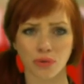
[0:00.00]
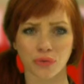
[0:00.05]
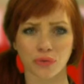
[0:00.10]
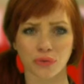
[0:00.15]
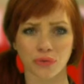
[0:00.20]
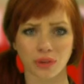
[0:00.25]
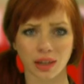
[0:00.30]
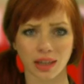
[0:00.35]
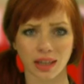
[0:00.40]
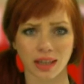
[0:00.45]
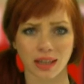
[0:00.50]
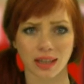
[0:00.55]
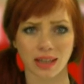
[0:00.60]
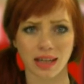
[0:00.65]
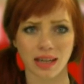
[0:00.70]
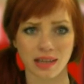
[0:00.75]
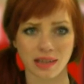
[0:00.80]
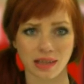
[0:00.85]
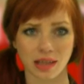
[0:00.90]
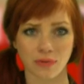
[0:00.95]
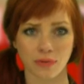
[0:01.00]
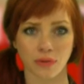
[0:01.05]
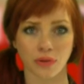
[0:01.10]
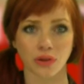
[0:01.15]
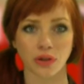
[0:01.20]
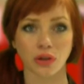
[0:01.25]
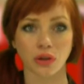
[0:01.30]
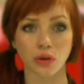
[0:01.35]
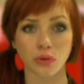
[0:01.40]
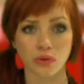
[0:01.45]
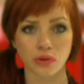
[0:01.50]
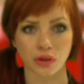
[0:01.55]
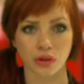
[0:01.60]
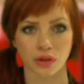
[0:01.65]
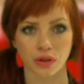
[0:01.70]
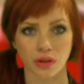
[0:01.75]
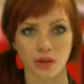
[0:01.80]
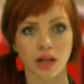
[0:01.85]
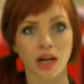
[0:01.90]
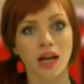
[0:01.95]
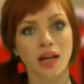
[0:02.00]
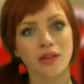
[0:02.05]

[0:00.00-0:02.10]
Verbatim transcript: freaking easy for the user